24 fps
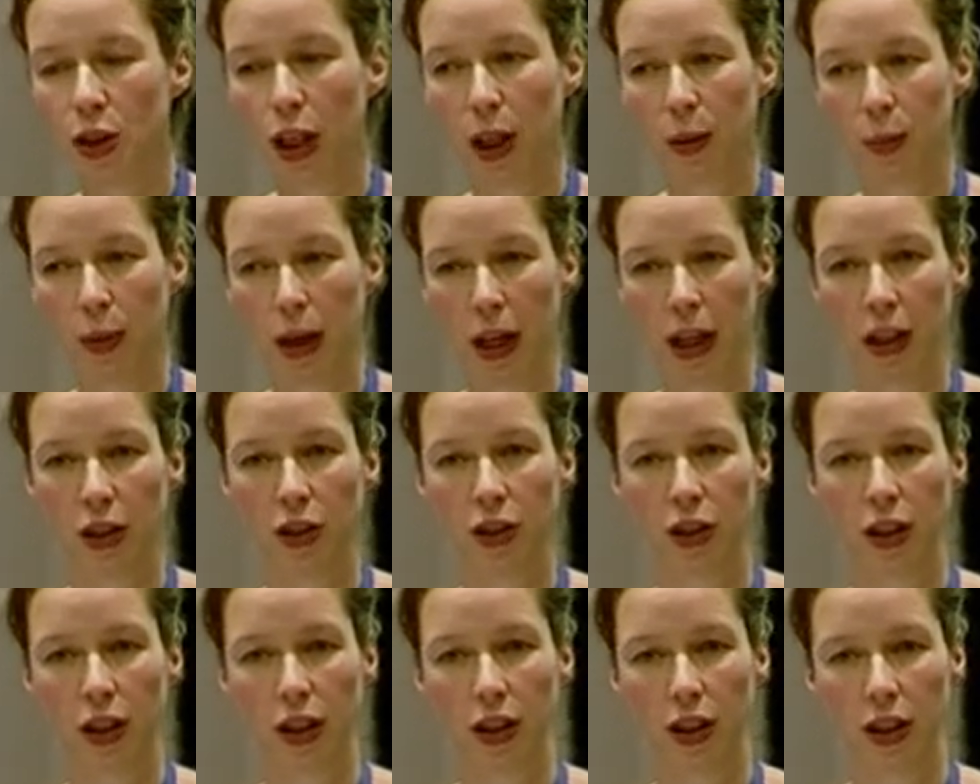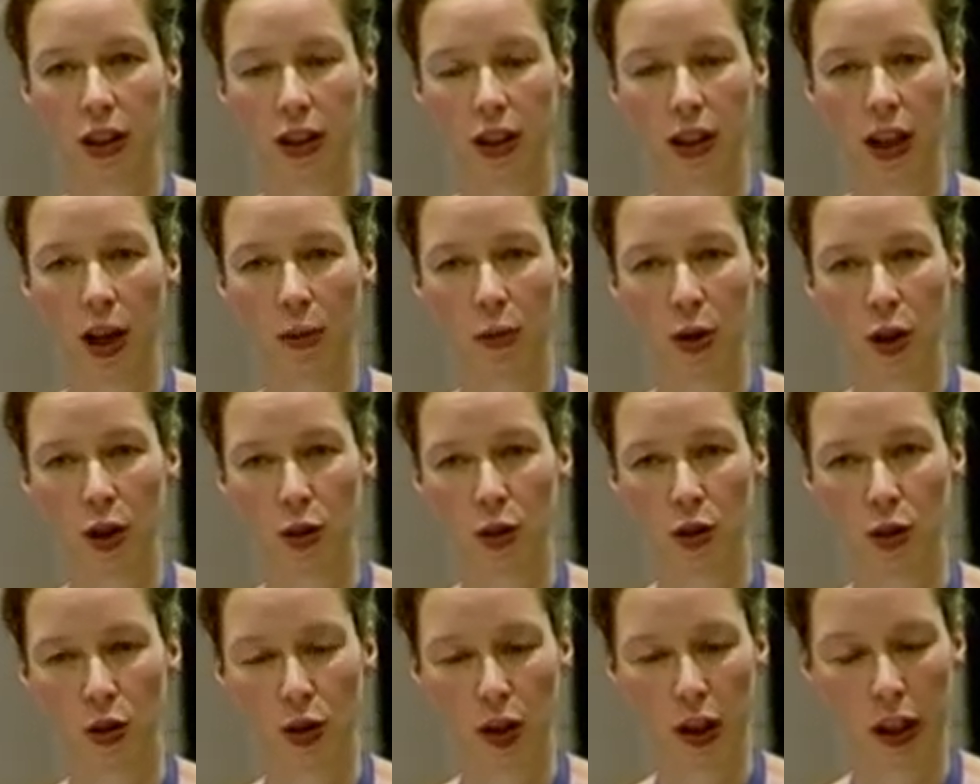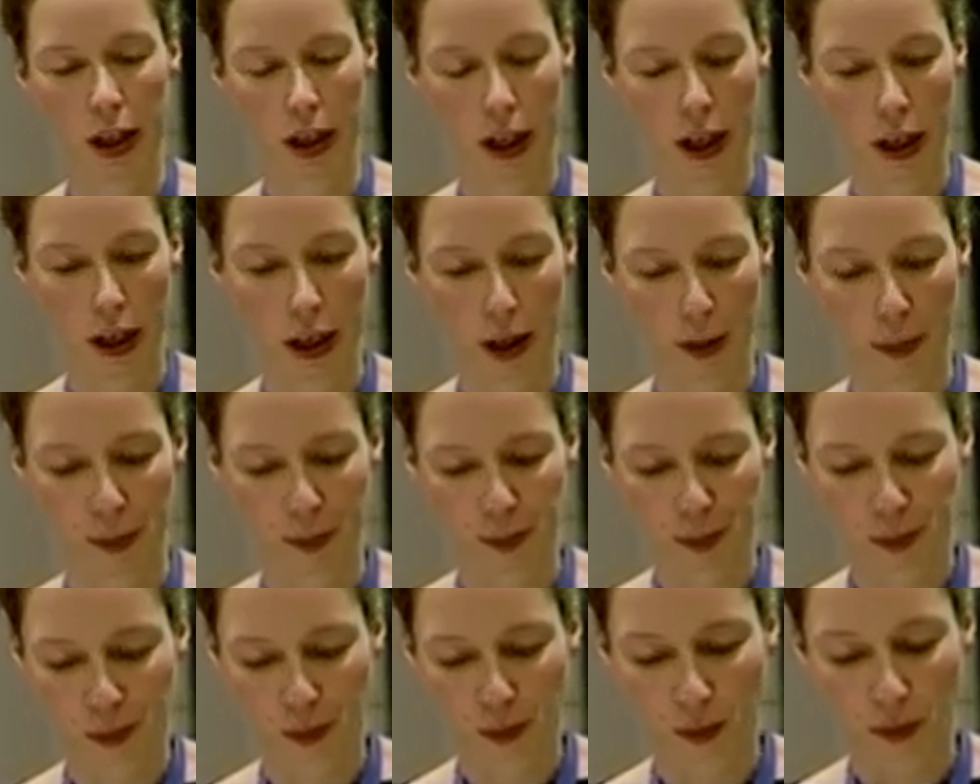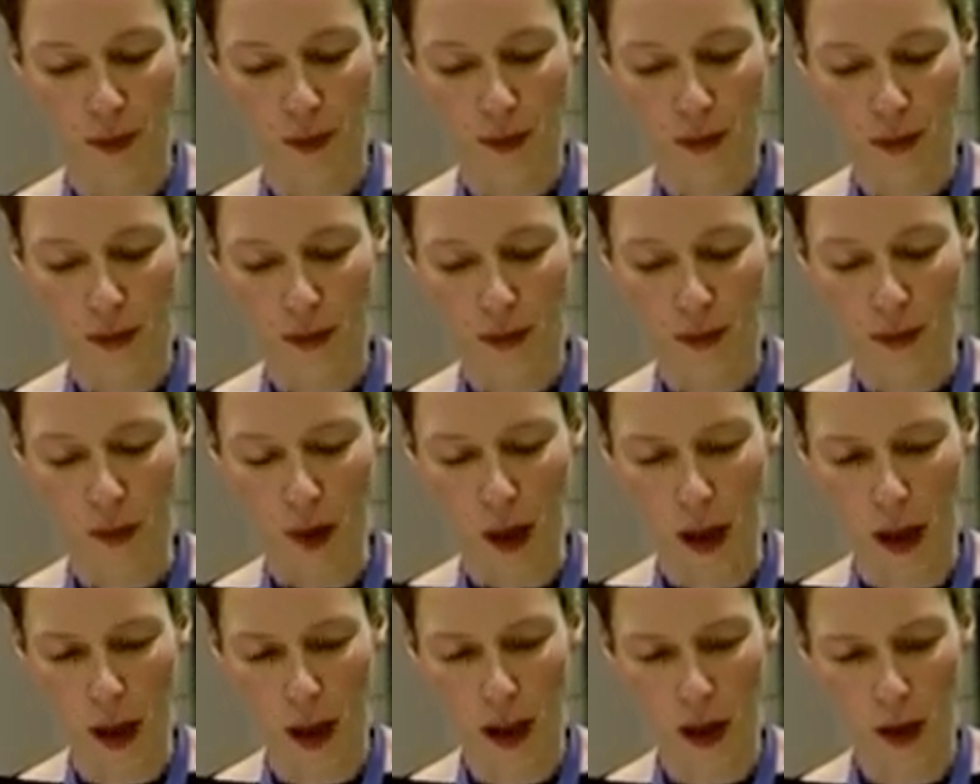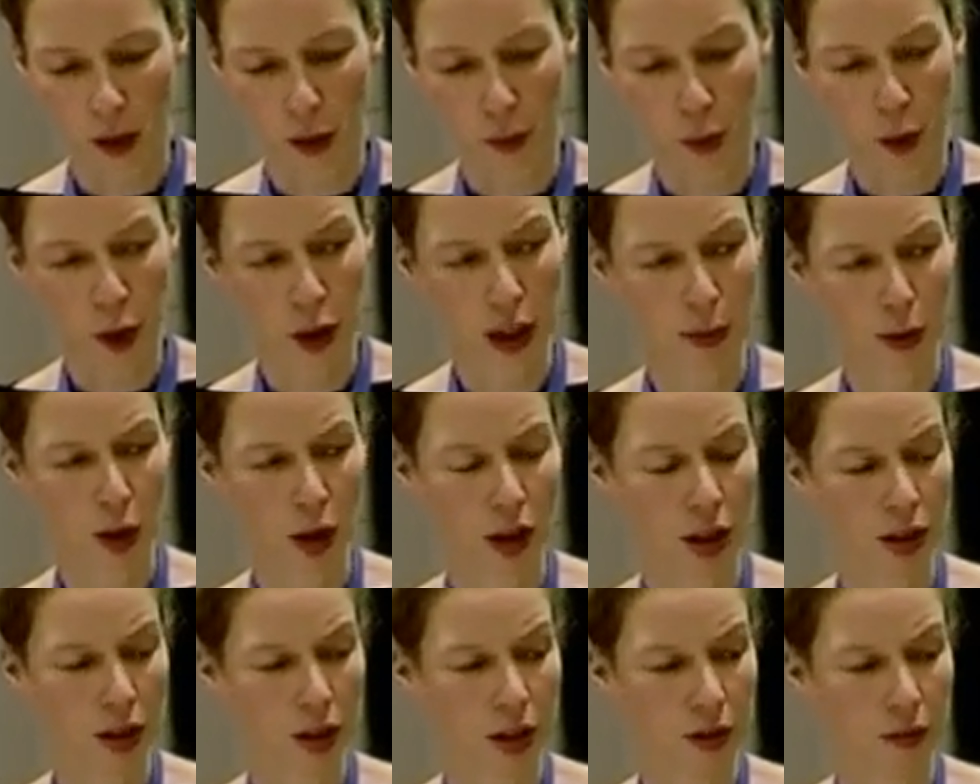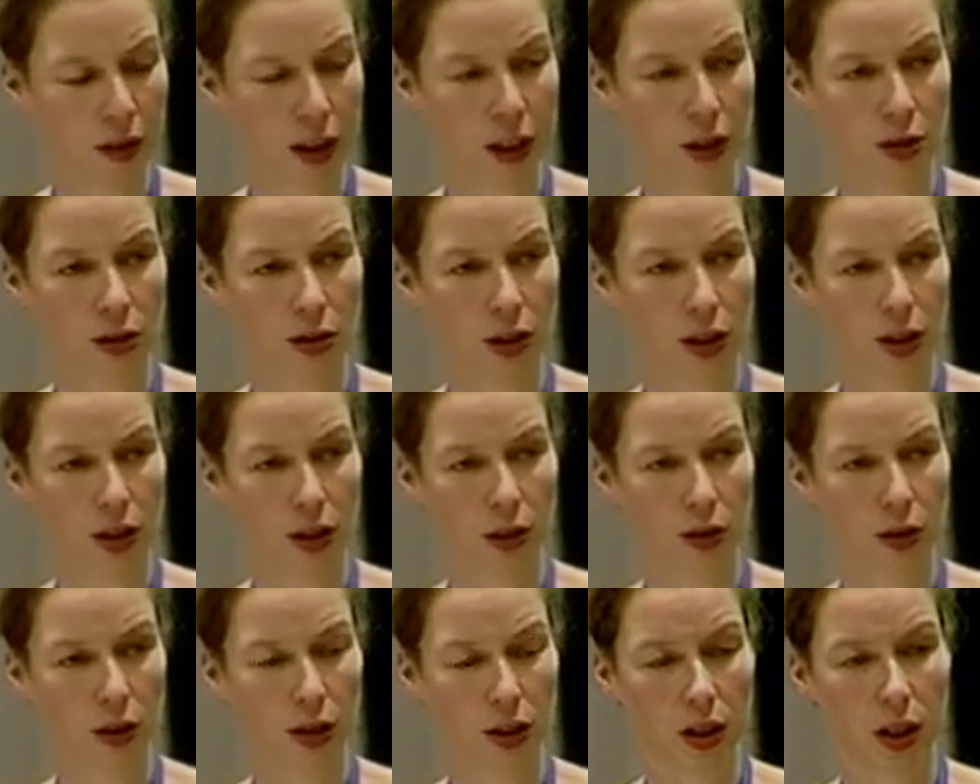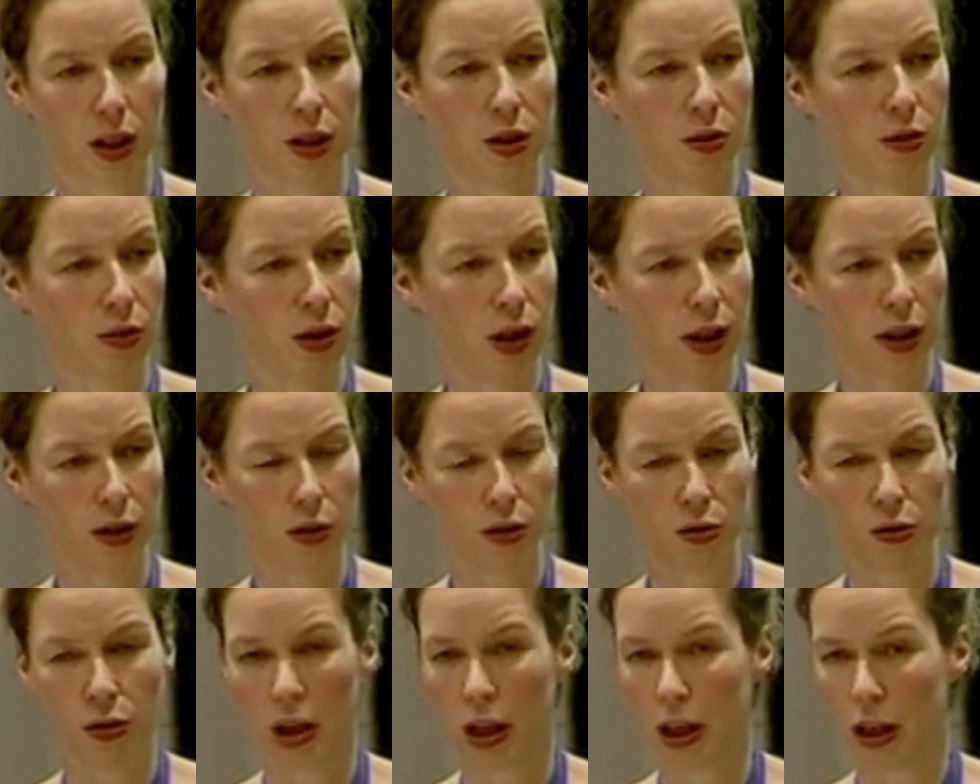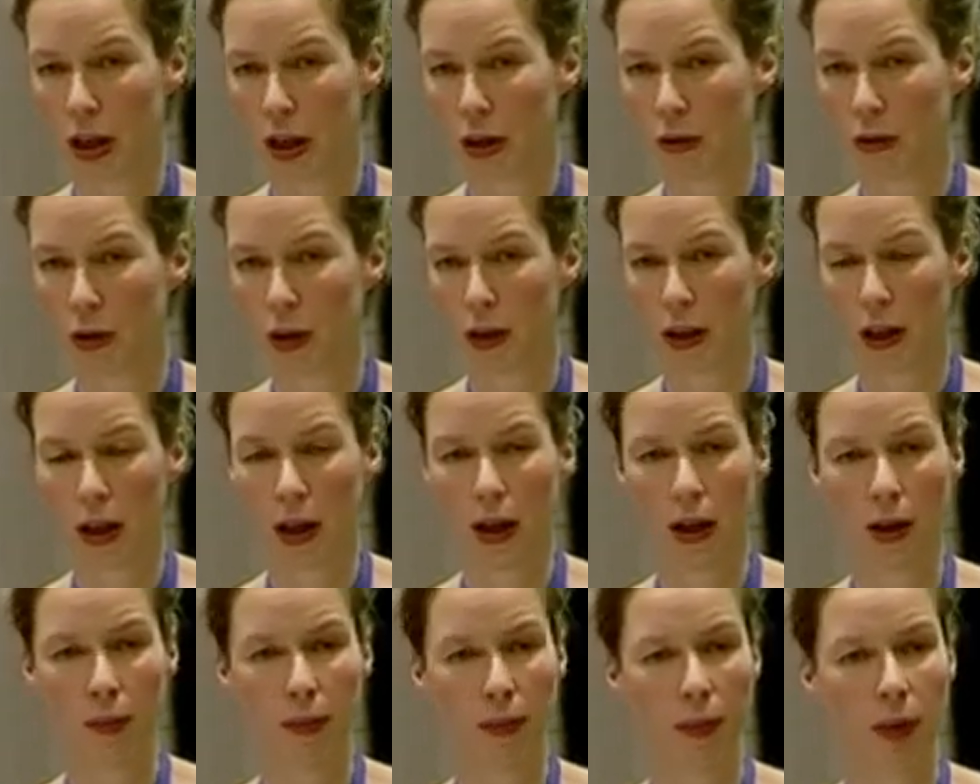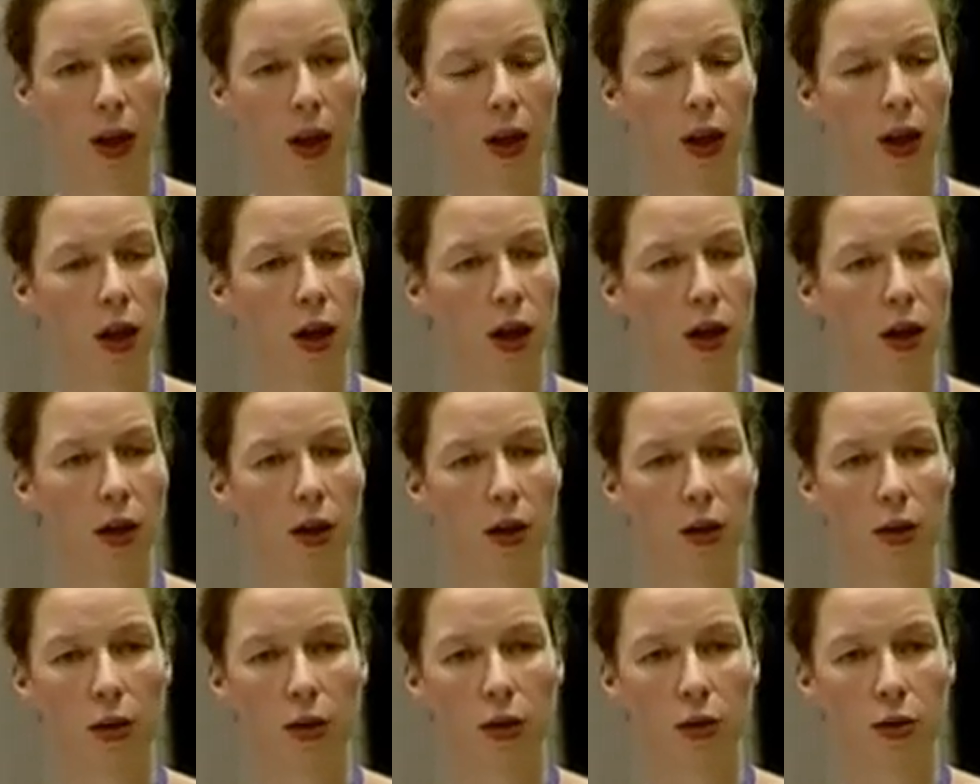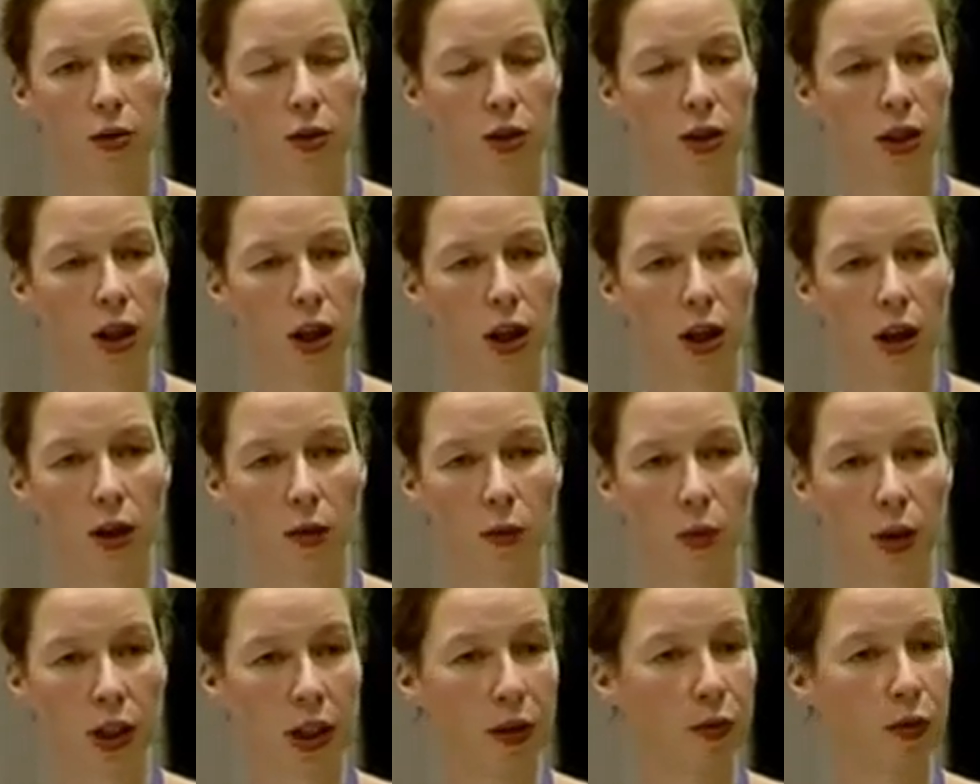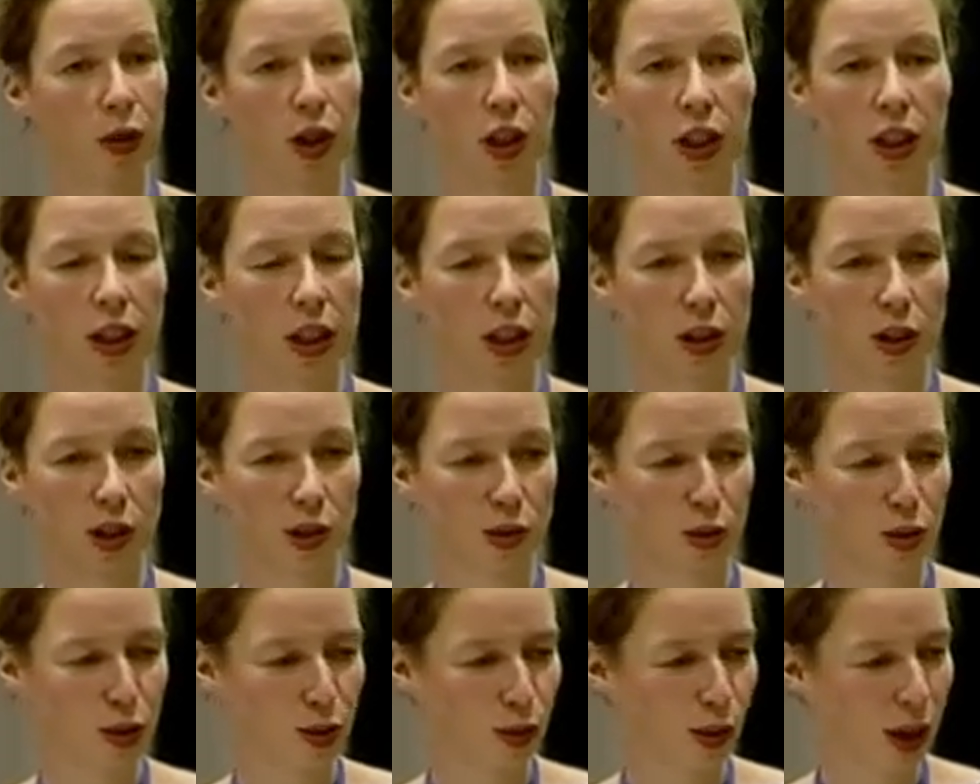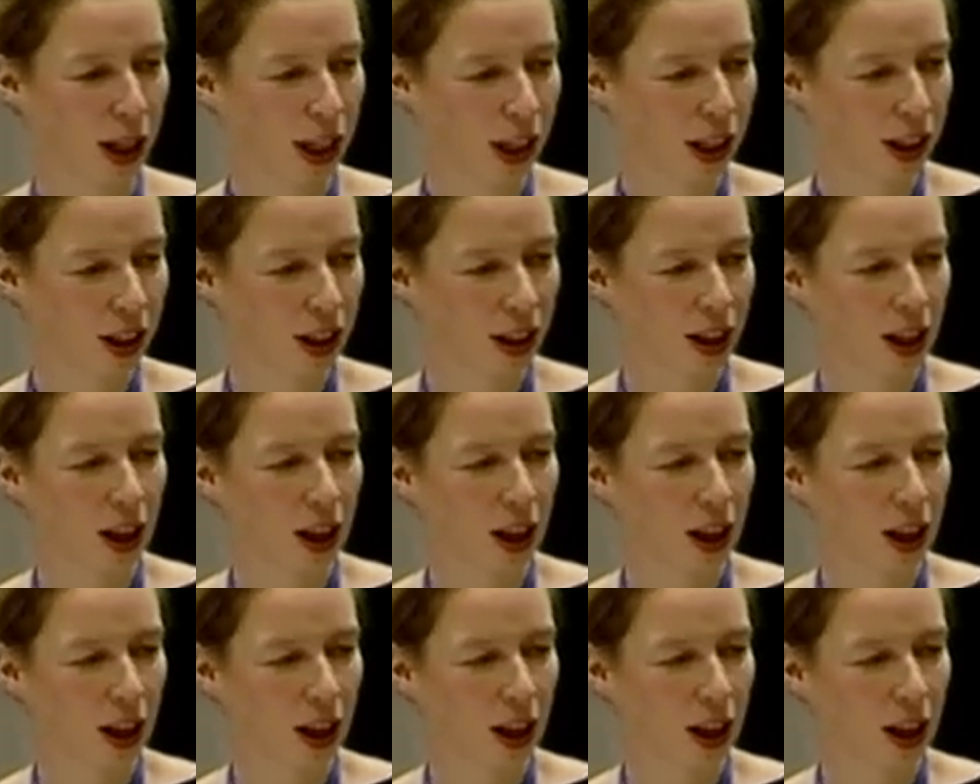get patients coming to your clinic and you put them on an intervention. You start doing your training with them, you start whatever it is you're doing.